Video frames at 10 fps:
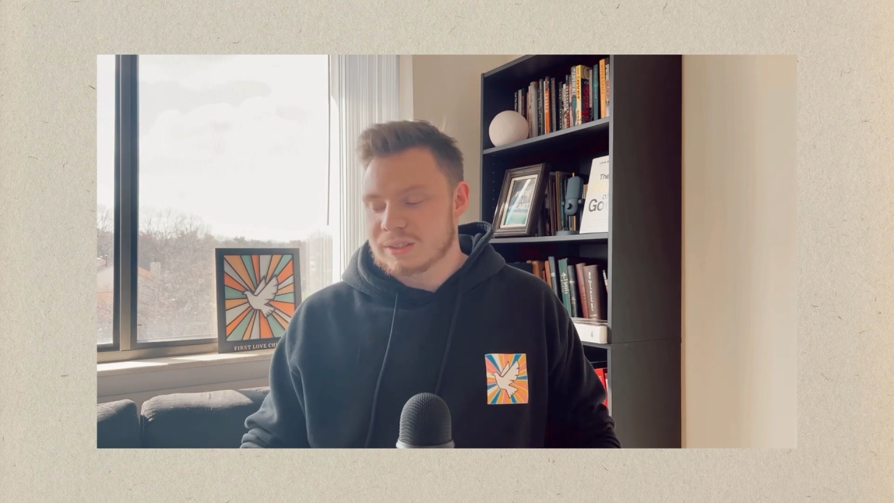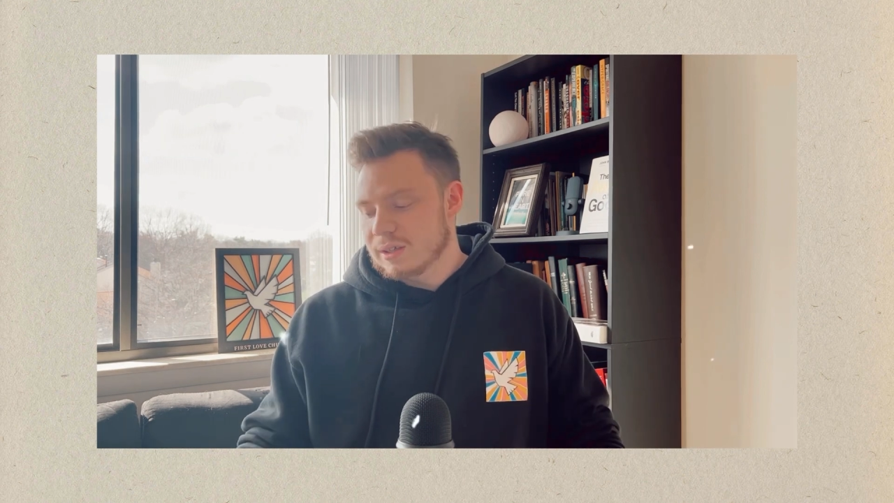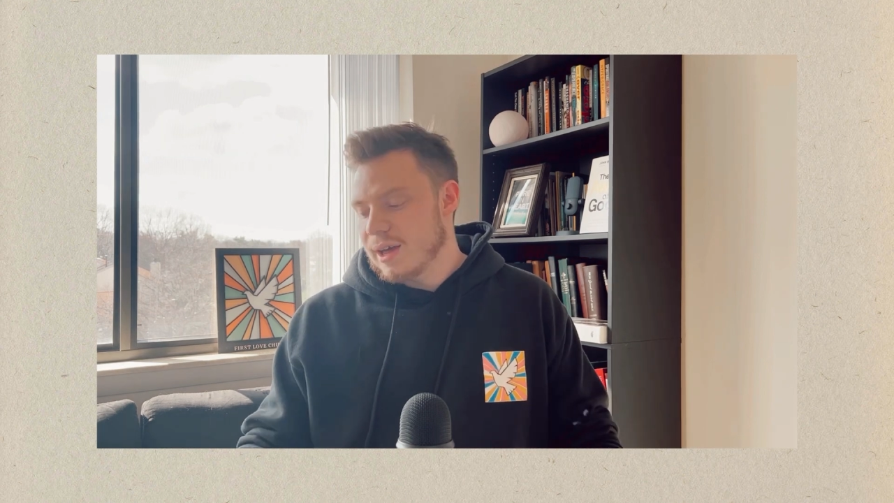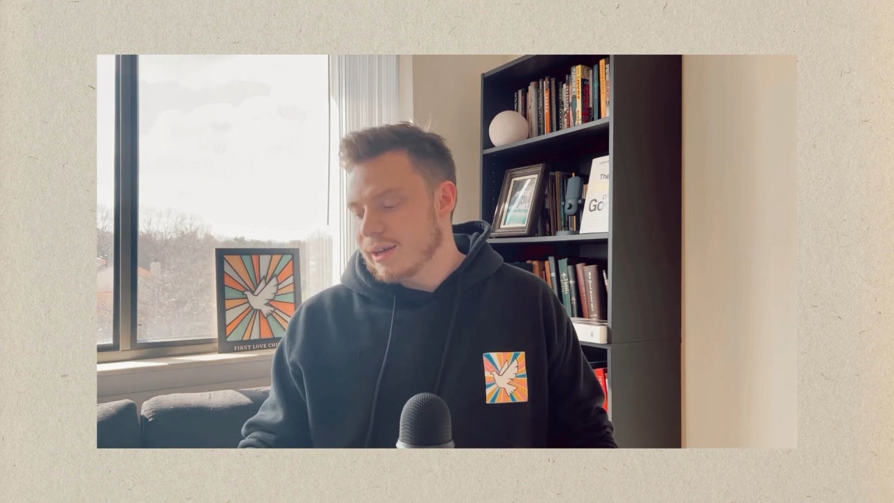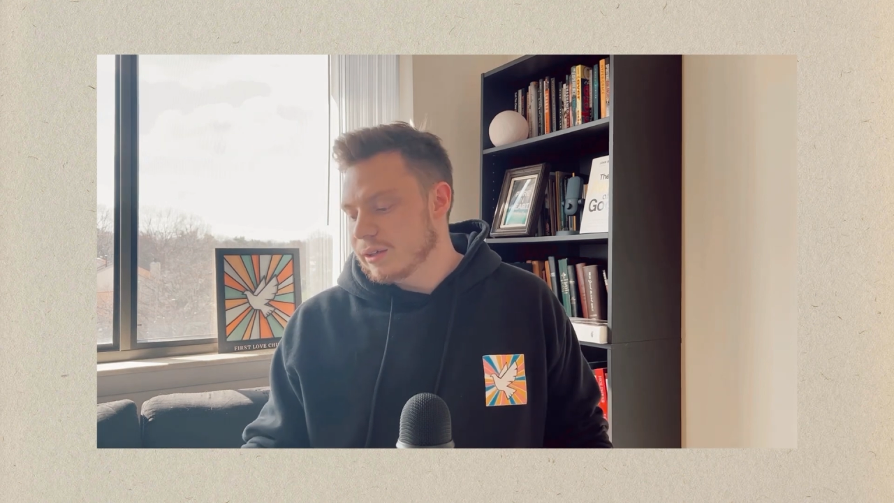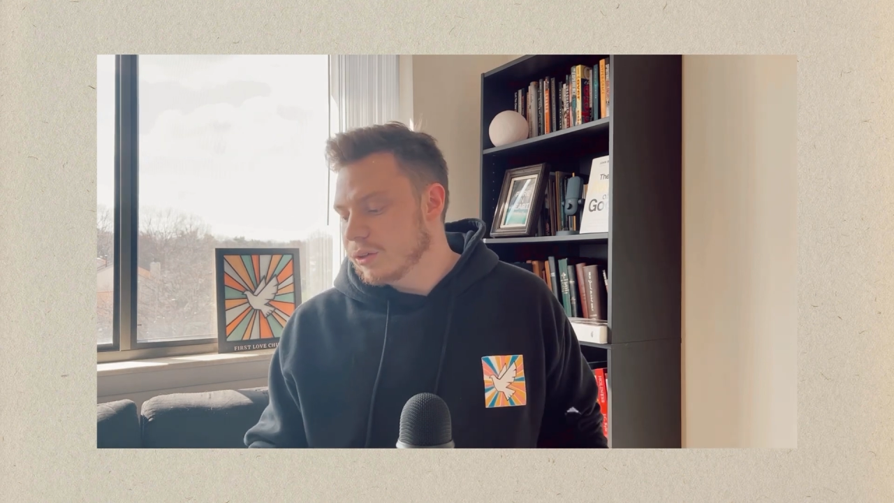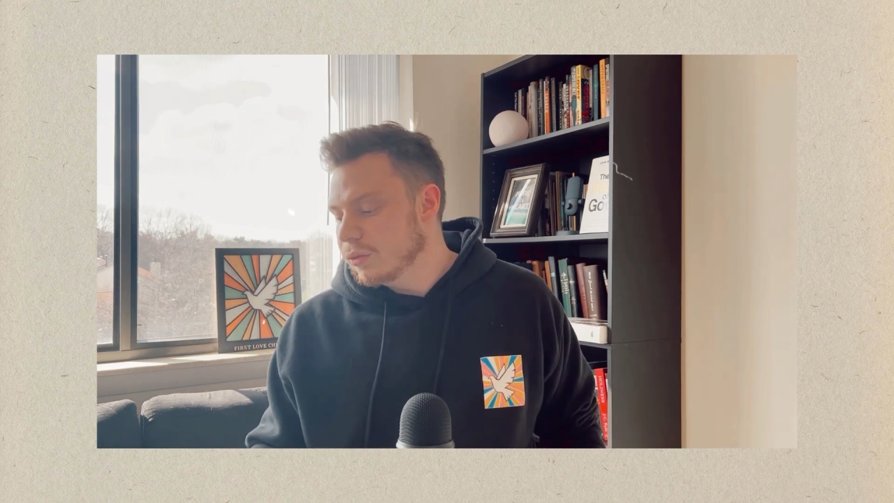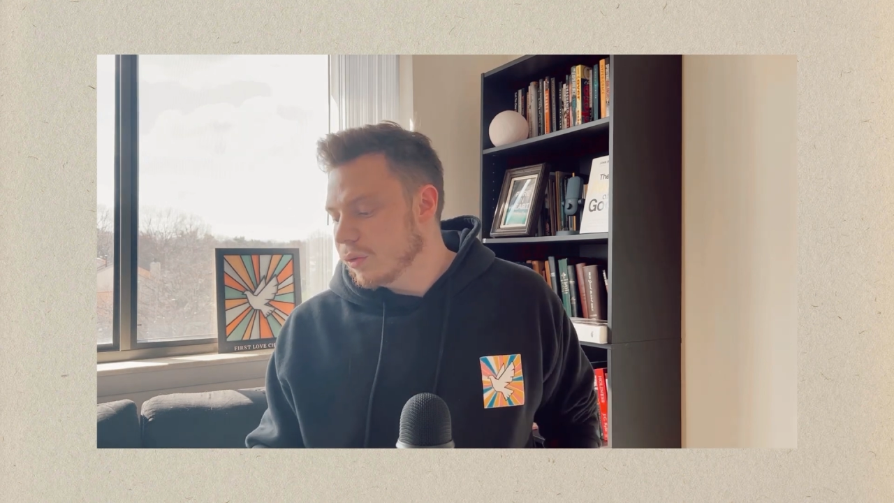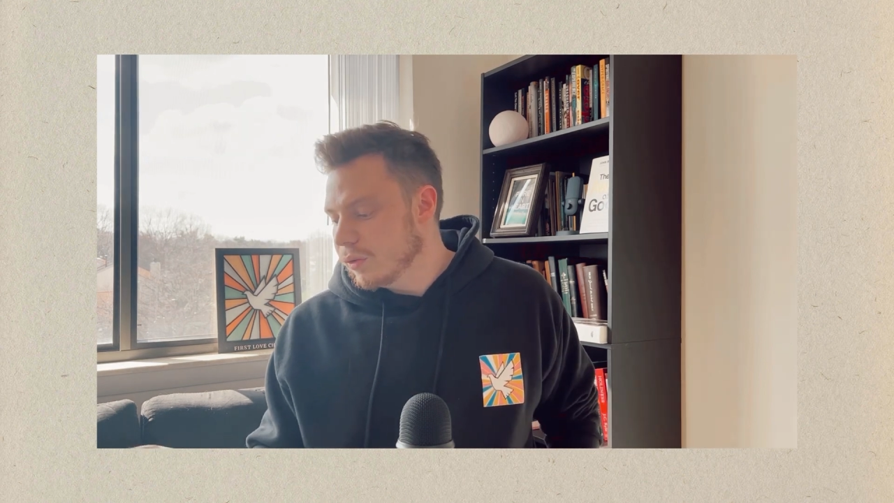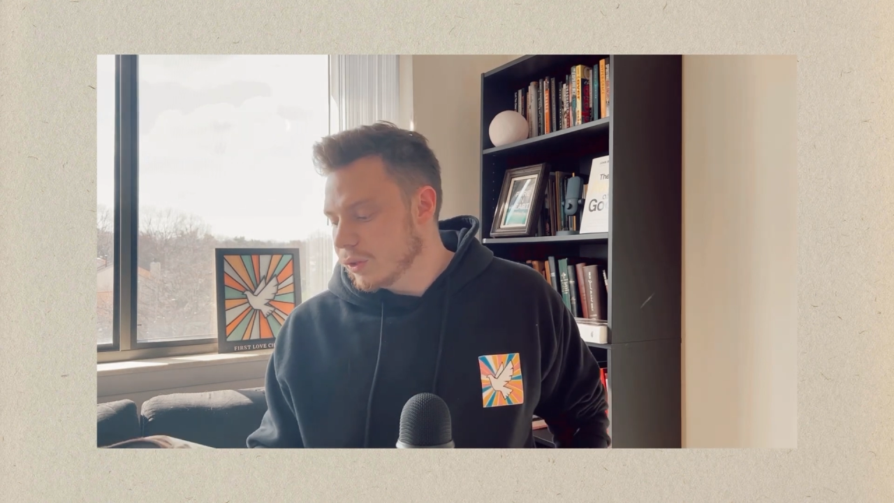to not
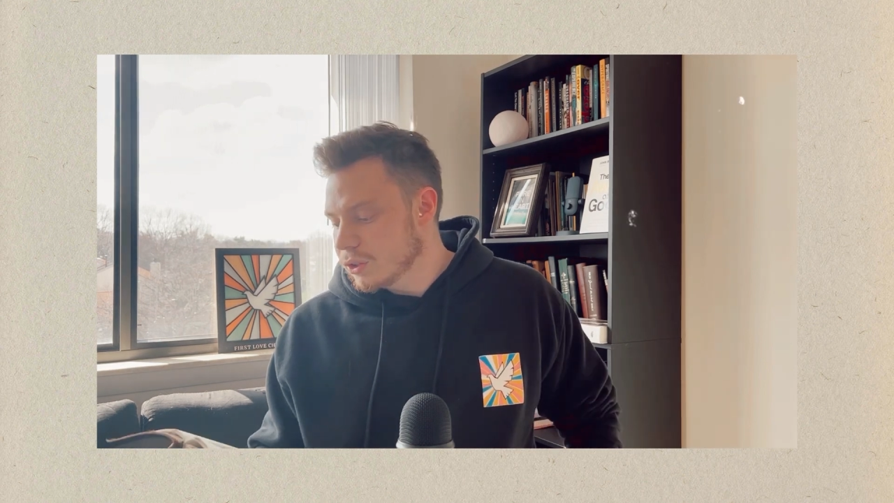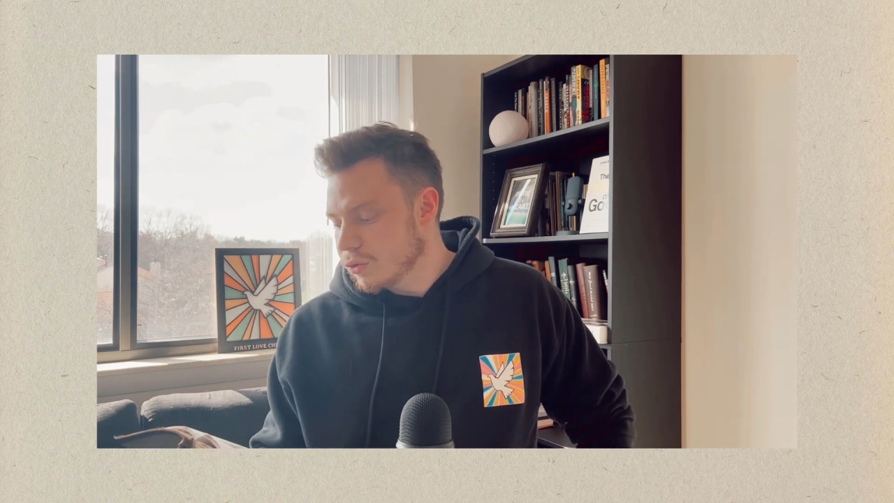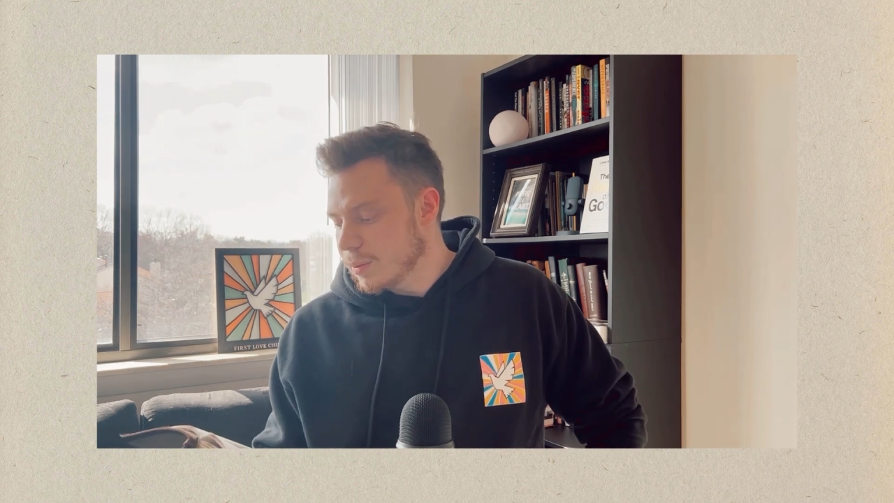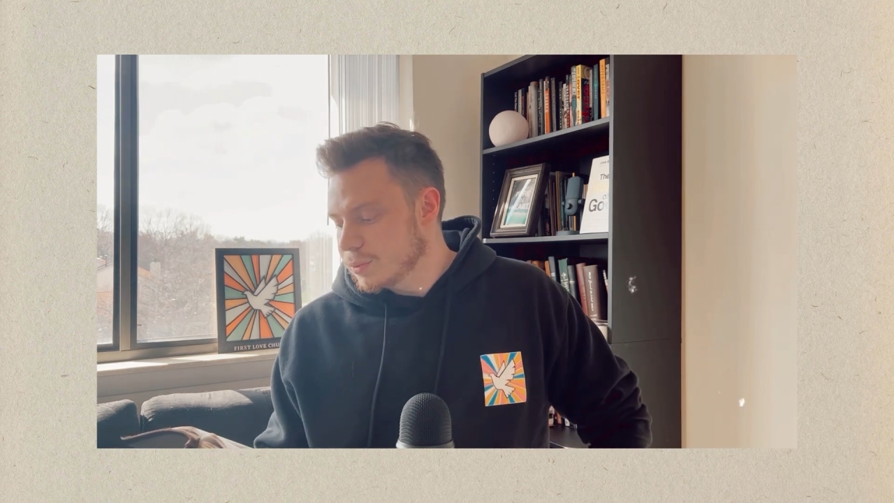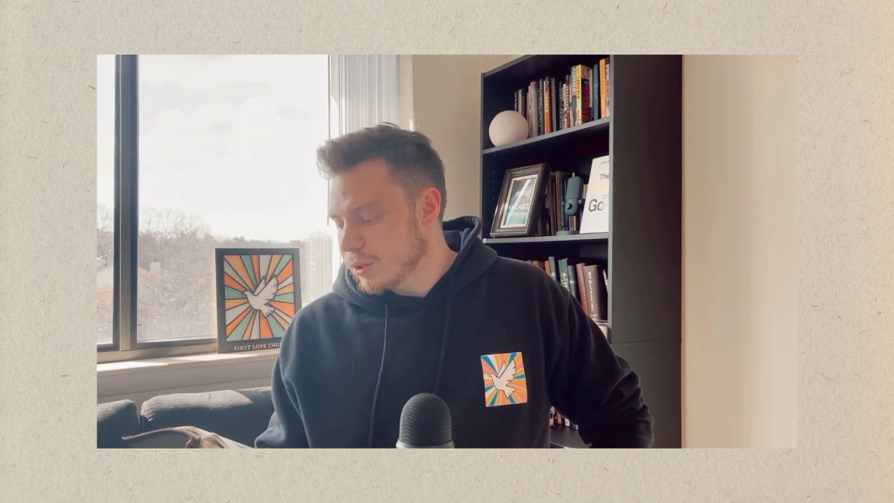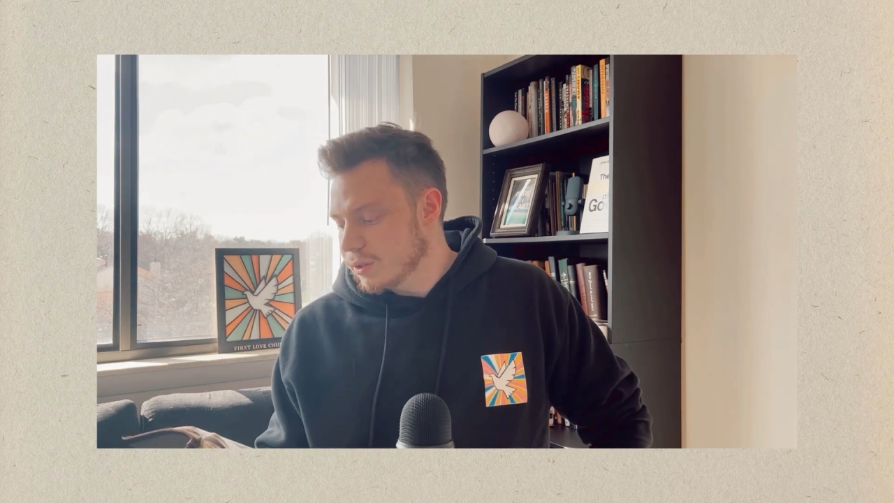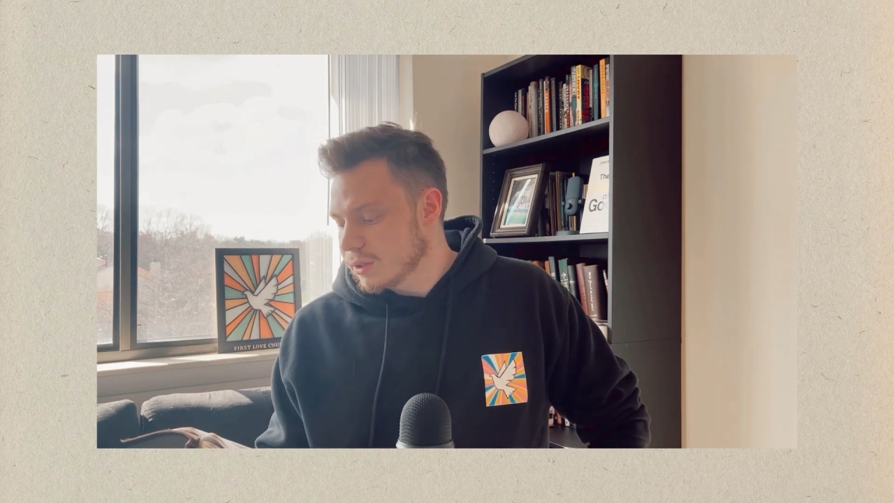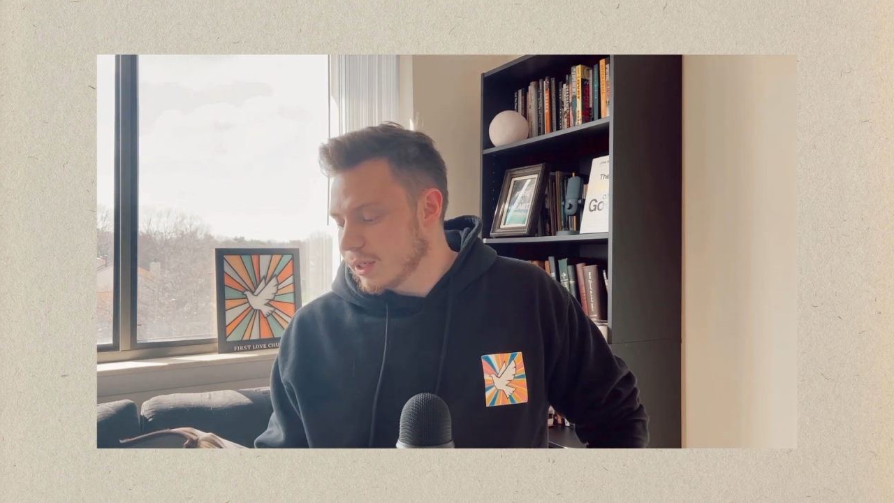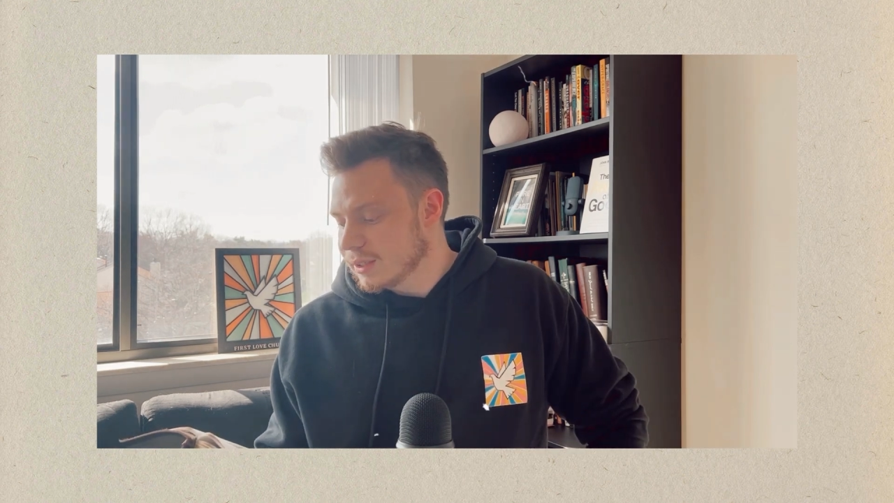do the scriptures.